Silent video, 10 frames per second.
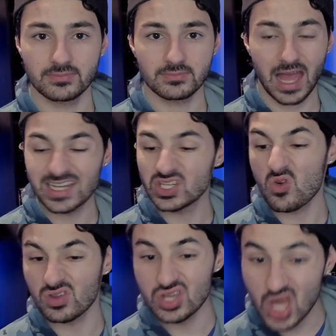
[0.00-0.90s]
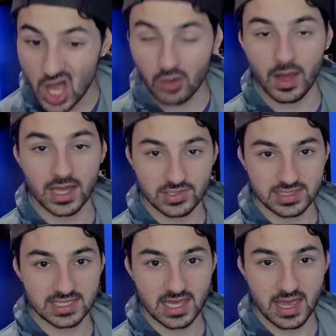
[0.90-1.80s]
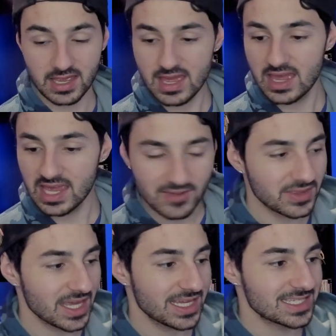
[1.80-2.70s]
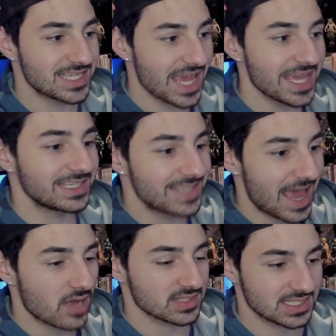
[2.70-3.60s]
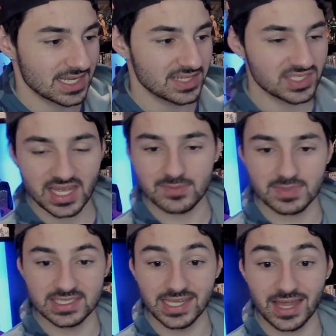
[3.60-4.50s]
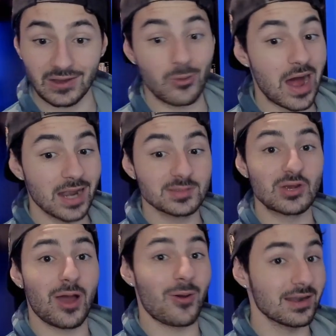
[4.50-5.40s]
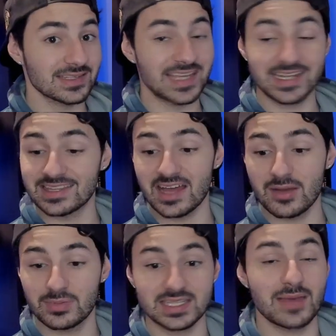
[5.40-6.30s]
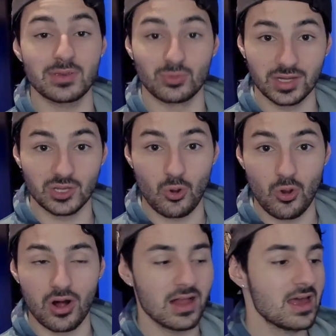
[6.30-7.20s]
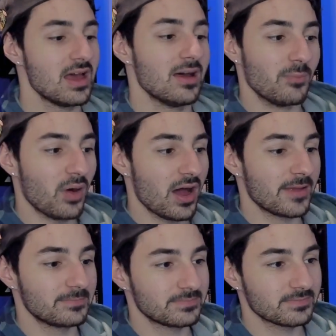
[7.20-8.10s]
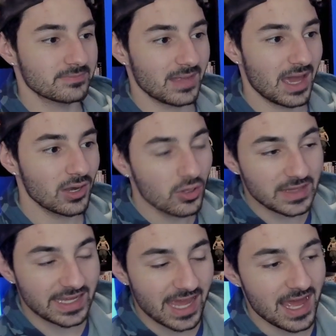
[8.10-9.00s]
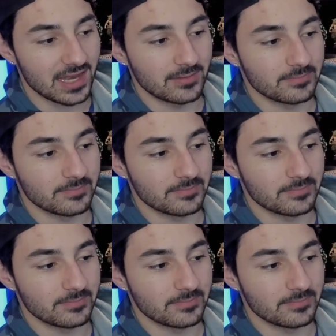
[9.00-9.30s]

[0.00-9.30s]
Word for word: I don't know, I should say, if they can take down Sage Centipede together. I wanted to, I wanted to take the dub because that'd be really cool, but I don't know if they can.